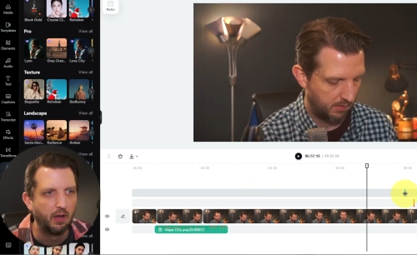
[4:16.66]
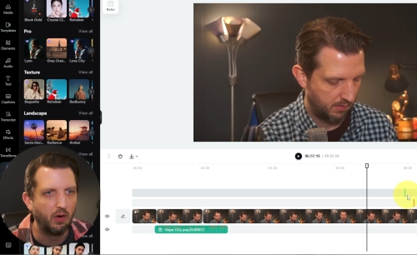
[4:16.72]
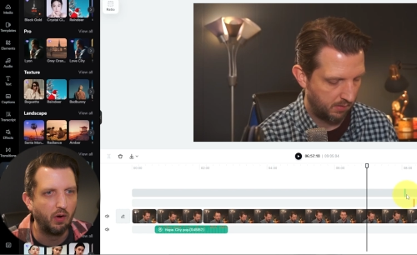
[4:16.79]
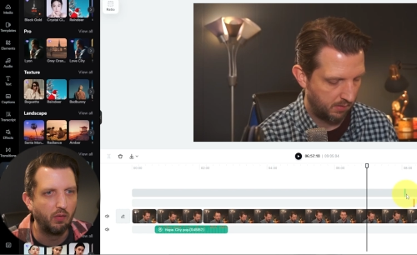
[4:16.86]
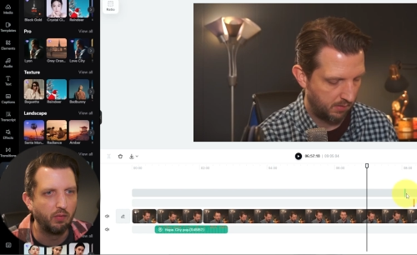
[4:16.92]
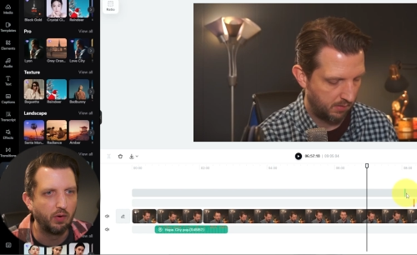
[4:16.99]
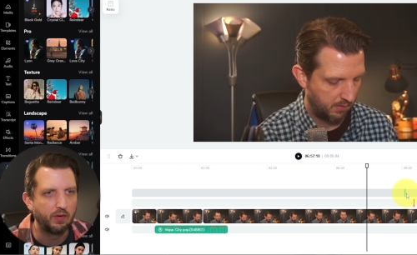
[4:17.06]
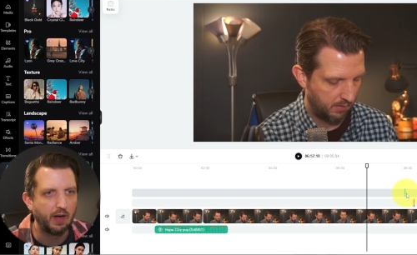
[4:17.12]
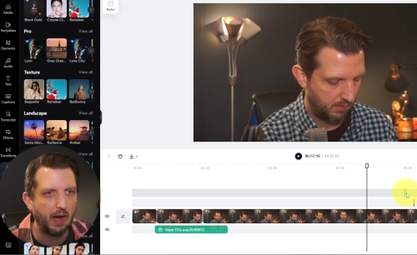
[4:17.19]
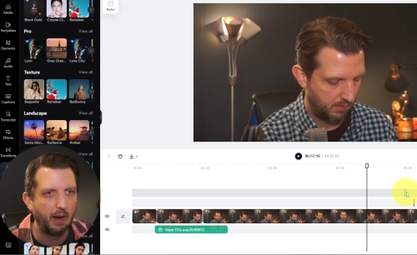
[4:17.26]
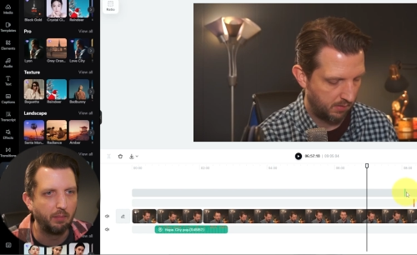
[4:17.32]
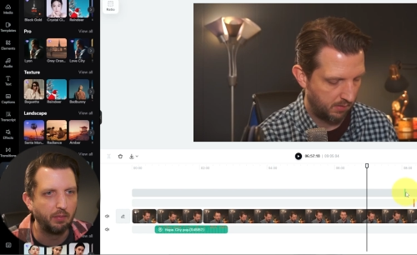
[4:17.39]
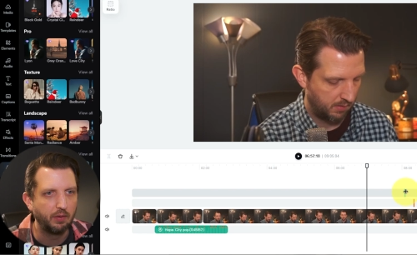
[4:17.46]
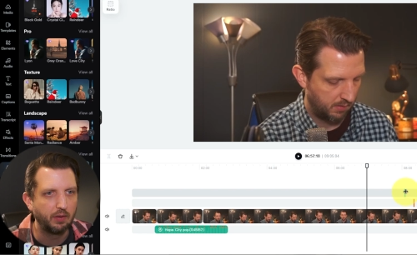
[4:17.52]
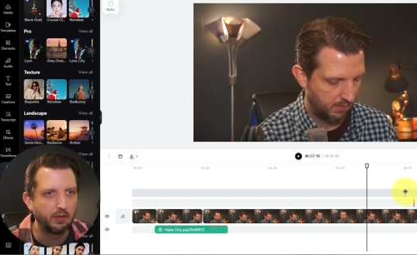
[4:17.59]
Speaker 1: over
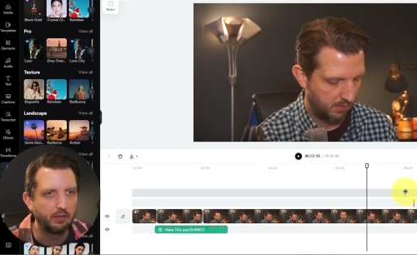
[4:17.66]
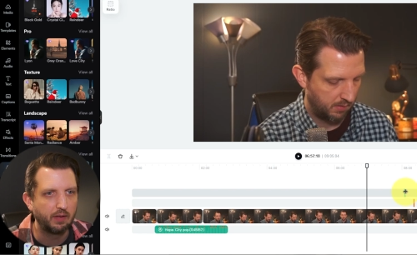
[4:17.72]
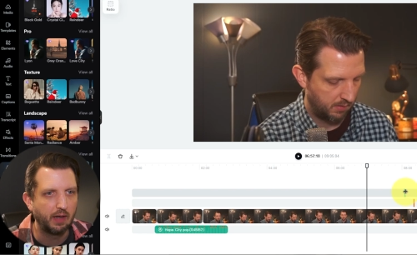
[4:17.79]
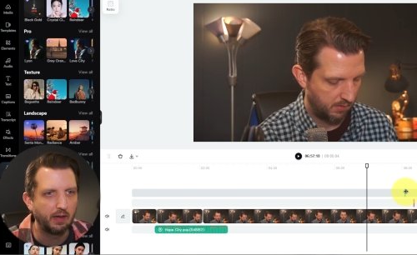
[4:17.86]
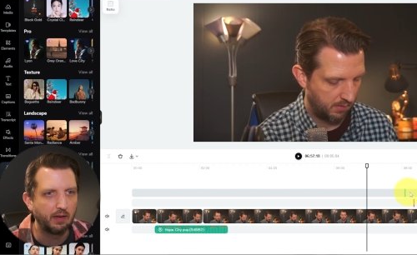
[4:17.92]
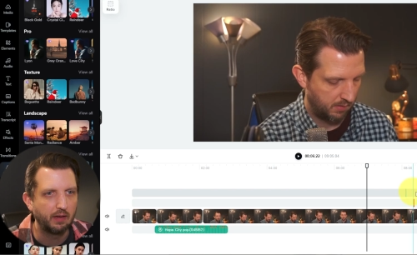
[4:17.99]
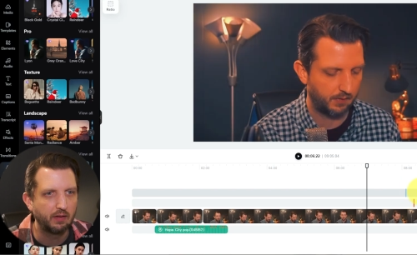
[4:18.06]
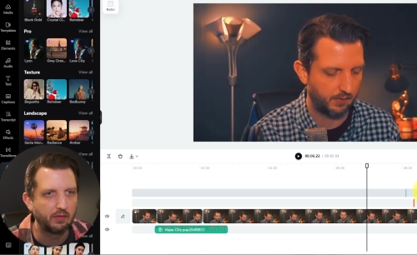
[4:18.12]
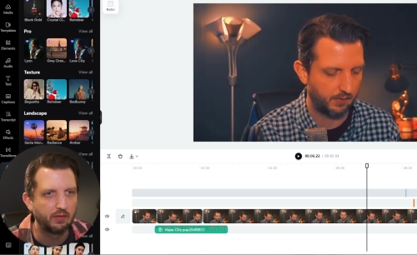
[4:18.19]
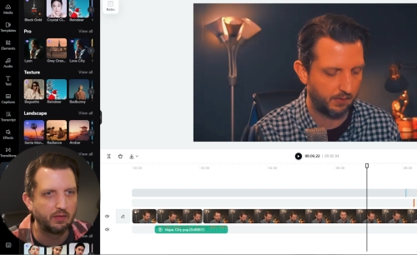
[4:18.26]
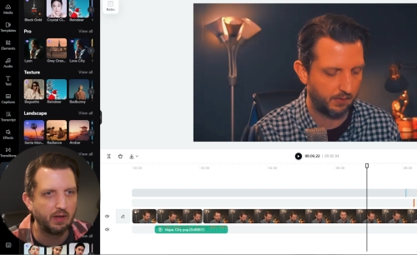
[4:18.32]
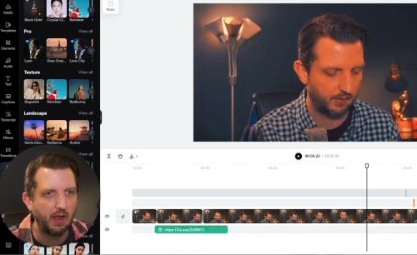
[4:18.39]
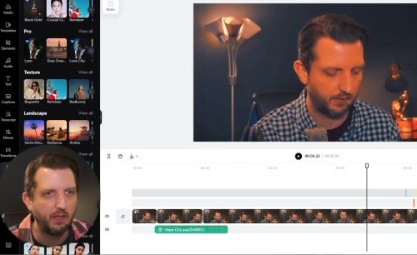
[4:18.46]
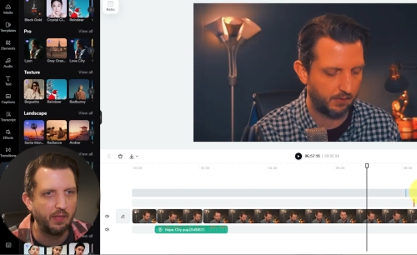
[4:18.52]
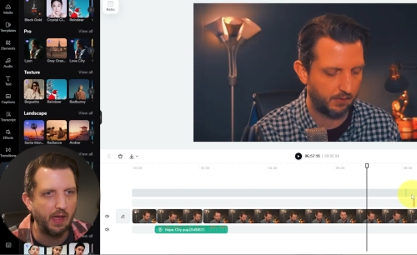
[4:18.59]
top. You can take it,
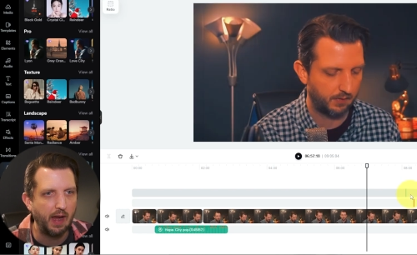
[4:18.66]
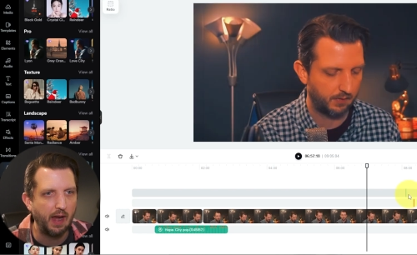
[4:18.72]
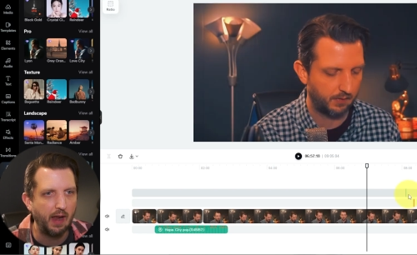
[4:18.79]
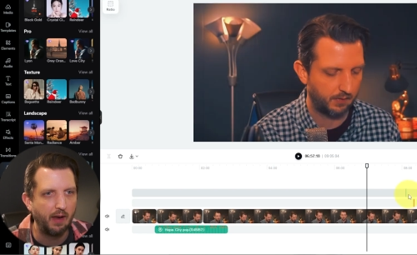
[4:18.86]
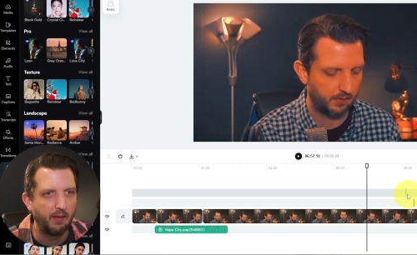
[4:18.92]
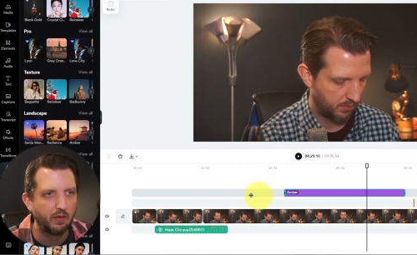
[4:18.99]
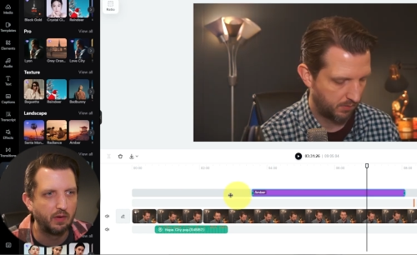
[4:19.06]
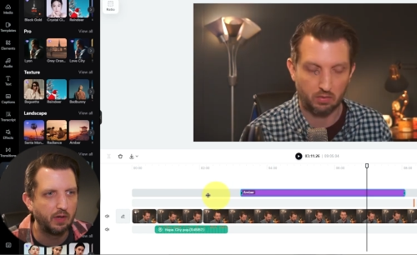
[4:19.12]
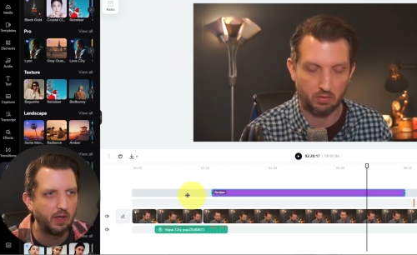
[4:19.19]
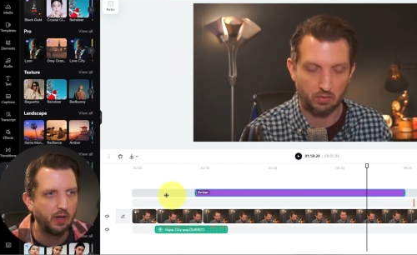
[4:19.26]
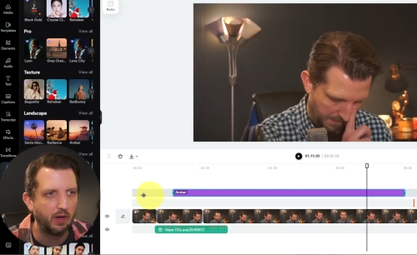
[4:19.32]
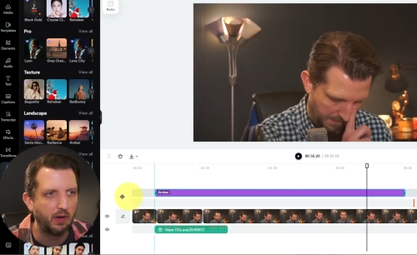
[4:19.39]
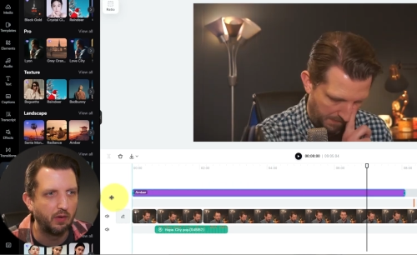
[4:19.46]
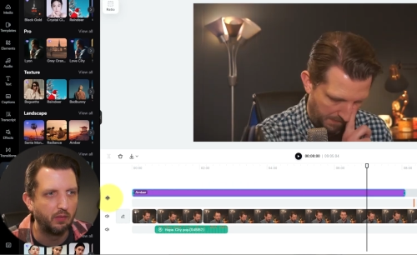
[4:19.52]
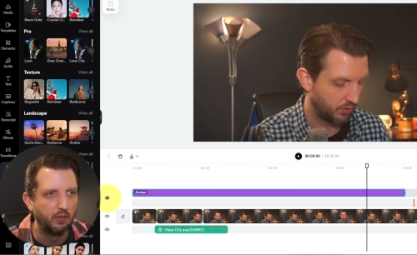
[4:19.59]
extend that, you
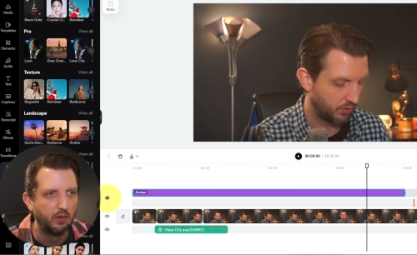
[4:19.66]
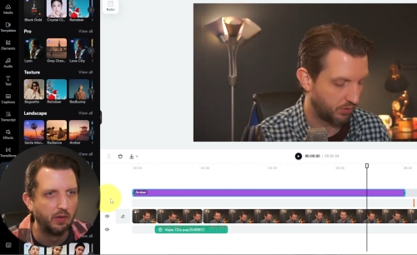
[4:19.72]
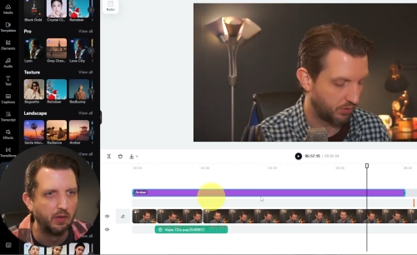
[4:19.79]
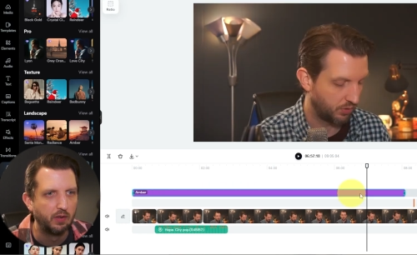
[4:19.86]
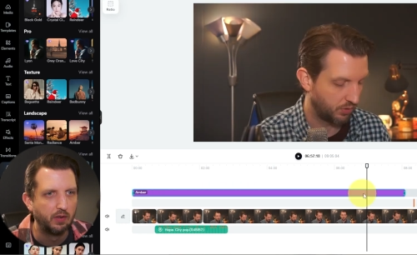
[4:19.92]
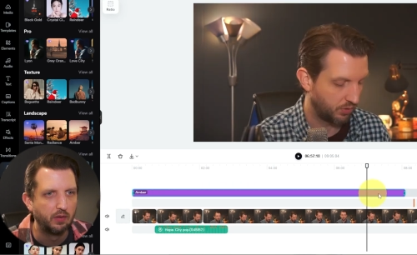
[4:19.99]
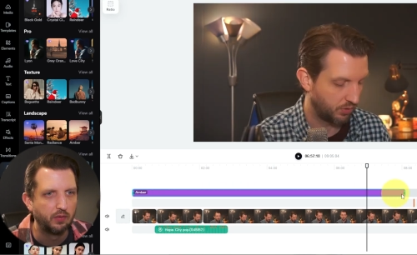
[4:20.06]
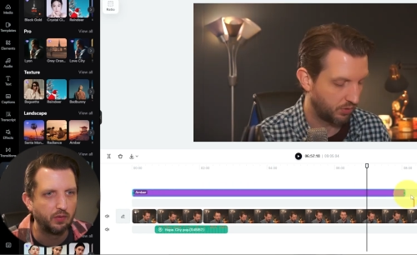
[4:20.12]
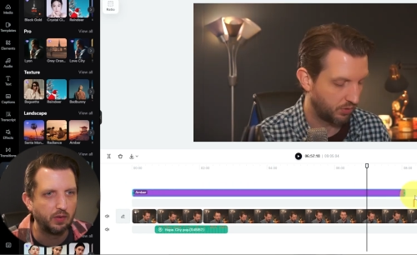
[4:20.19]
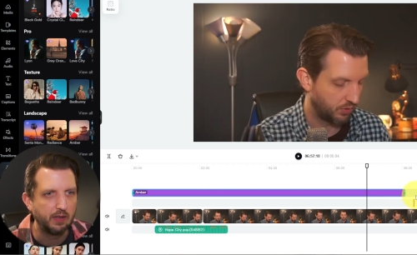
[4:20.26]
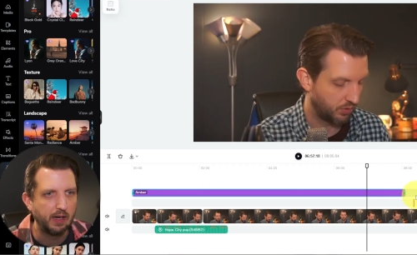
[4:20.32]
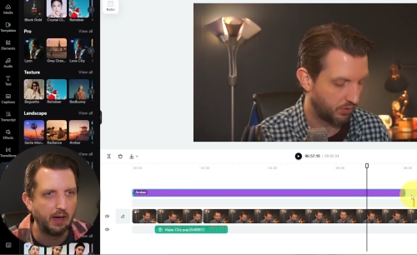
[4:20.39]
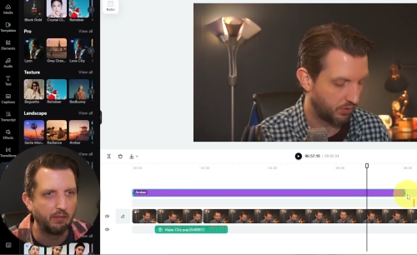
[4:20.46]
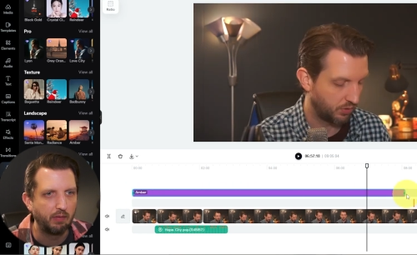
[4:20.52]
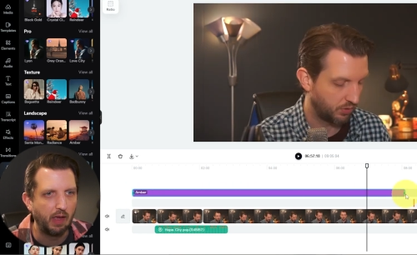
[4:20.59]
know, so
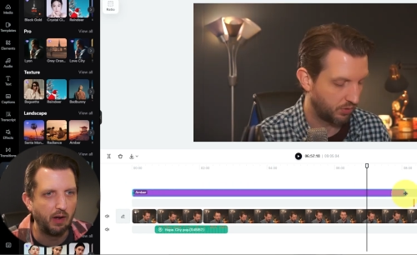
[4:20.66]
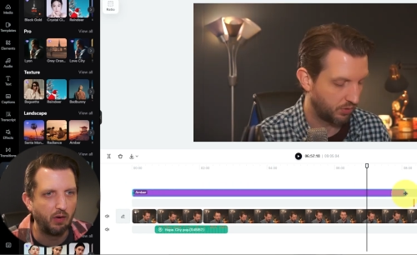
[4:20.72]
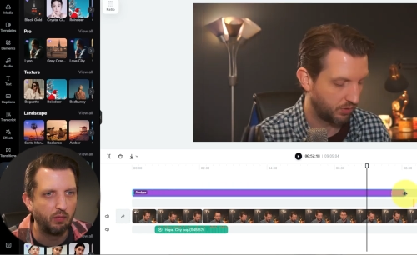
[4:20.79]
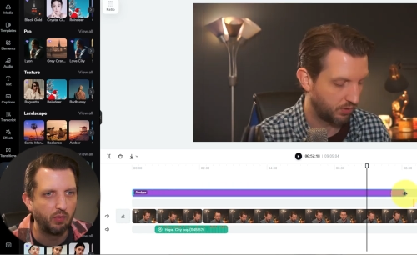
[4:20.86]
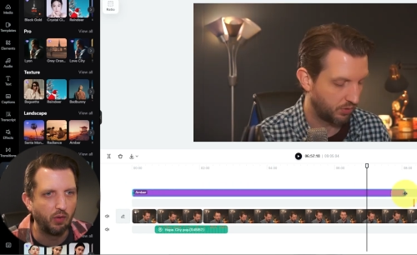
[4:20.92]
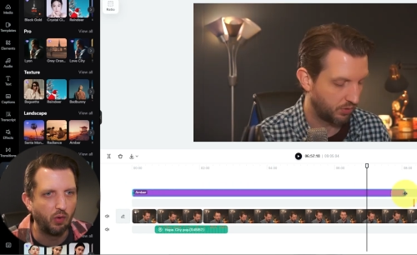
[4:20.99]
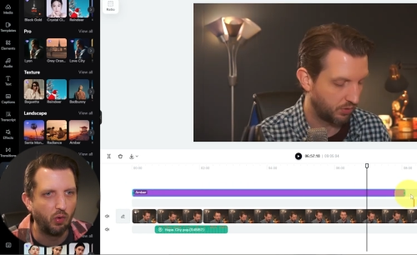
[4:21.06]
you have that over the